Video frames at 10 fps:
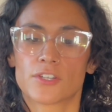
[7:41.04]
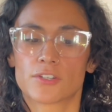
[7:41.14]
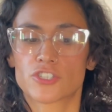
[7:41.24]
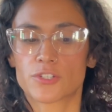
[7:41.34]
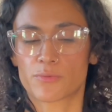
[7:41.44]

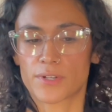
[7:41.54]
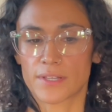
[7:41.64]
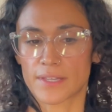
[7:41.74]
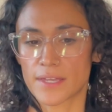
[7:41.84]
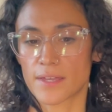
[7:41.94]
she
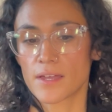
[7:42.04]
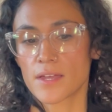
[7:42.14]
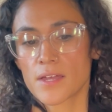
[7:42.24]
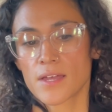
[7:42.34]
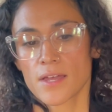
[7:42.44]
really,
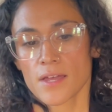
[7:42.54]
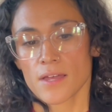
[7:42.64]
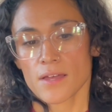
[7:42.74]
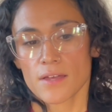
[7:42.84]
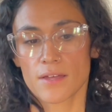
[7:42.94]

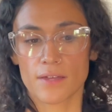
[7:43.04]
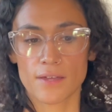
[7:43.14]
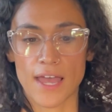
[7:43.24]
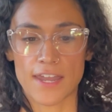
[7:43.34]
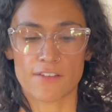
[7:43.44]

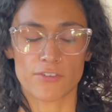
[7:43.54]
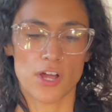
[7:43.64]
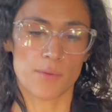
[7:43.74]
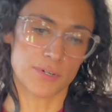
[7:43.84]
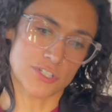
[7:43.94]
at every
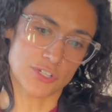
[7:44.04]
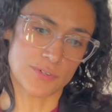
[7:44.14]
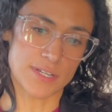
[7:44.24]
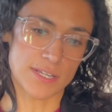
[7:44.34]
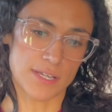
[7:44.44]

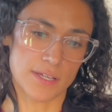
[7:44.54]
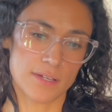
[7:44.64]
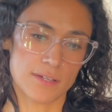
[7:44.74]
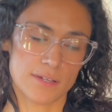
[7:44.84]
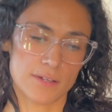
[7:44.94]
opportunity,